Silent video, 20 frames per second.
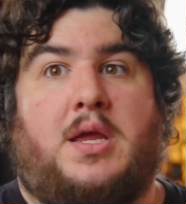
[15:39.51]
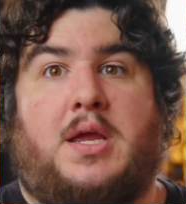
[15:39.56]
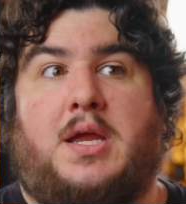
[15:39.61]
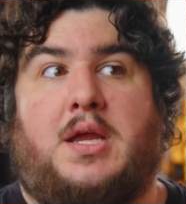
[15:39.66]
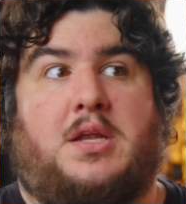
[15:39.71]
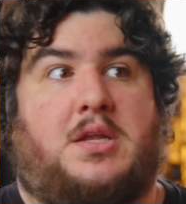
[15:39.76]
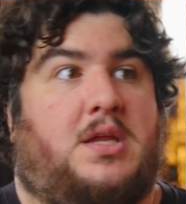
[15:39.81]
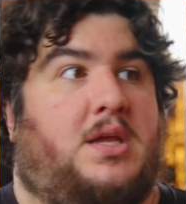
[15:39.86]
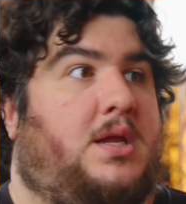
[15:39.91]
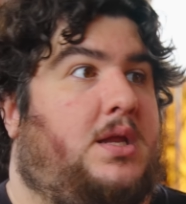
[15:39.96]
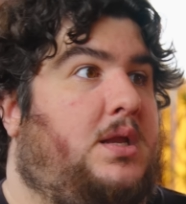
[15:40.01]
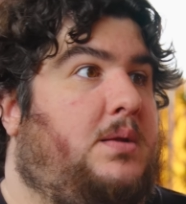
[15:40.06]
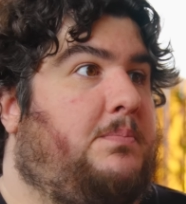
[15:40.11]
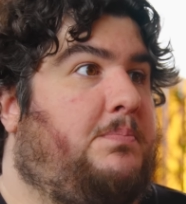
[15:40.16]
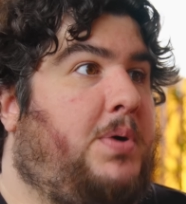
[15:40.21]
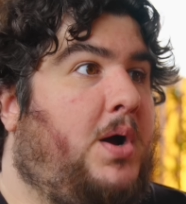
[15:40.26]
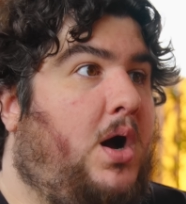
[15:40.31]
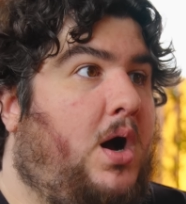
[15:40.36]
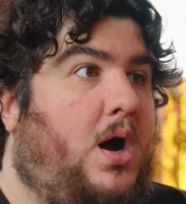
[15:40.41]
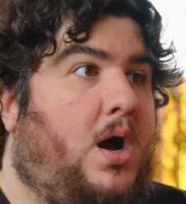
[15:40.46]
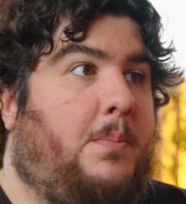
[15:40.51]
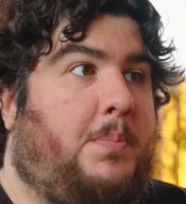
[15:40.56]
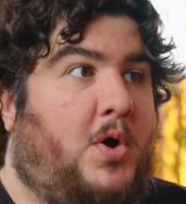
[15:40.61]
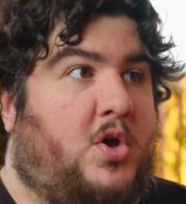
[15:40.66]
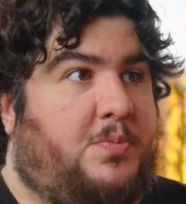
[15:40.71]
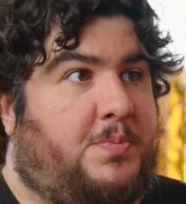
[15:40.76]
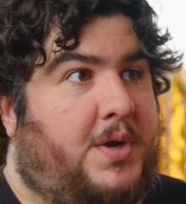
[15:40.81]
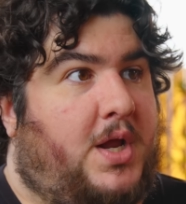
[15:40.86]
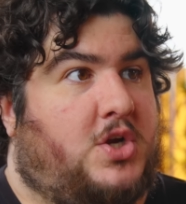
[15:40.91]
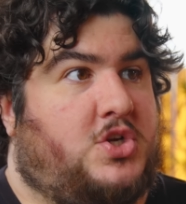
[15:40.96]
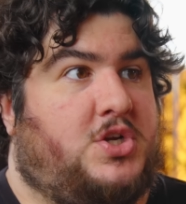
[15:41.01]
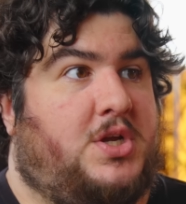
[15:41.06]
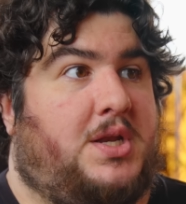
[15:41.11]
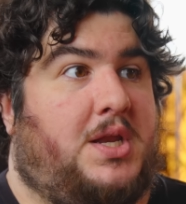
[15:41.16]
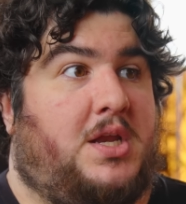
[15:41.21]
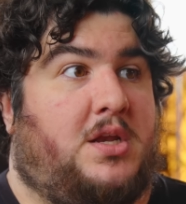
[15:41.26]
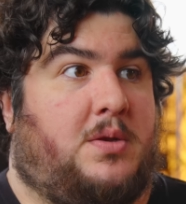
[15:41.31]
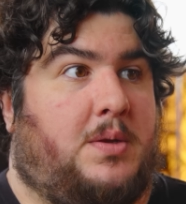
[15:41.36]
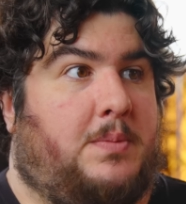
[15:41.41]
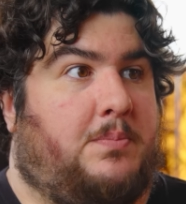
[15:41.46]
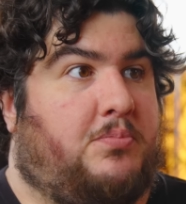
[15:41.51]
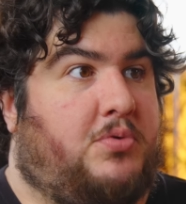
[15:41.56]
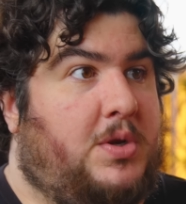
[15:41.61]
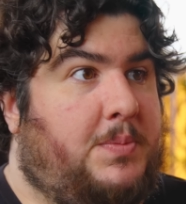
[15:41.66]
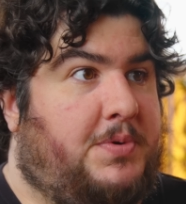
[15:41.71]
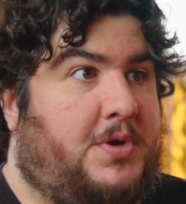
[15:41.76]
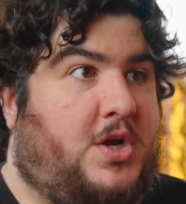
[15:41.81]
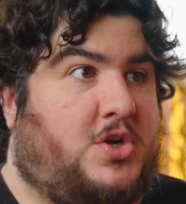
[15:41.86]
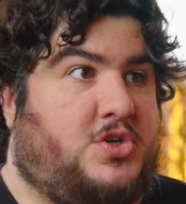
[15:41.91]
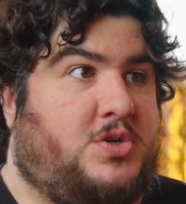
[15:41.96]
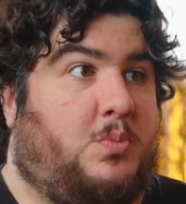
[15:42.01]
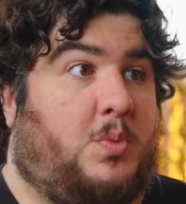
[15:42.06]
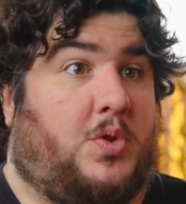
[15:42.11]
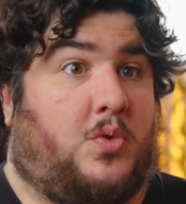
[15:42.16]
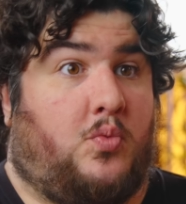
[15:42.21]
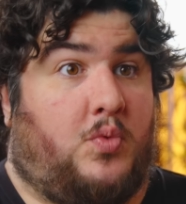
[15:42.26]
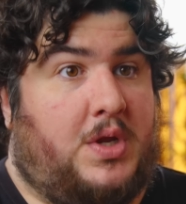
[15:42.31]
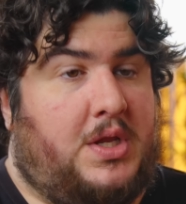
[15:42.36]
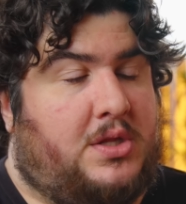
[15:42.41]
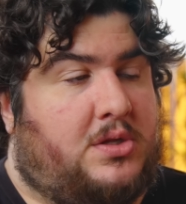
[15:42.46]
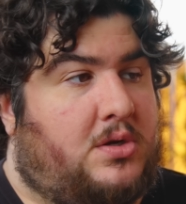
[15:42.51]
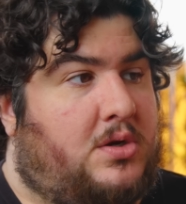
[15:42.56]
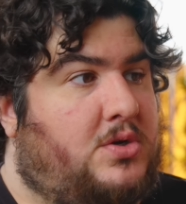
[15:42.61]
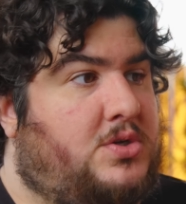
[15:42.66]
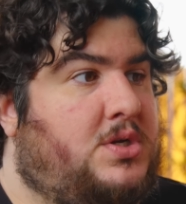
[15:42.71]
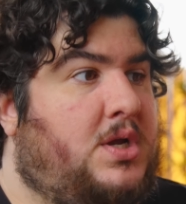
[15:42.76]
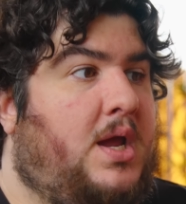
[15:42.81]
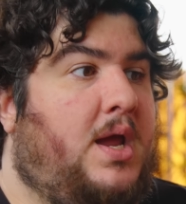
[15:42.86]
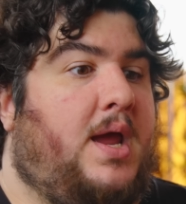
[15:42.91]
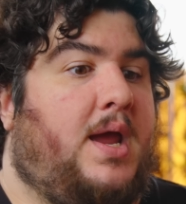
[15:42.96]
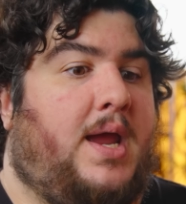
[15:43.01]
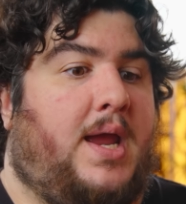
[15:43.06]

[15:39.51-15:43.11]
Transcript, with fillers: it's in uh, post-production, it's in pre-production with research,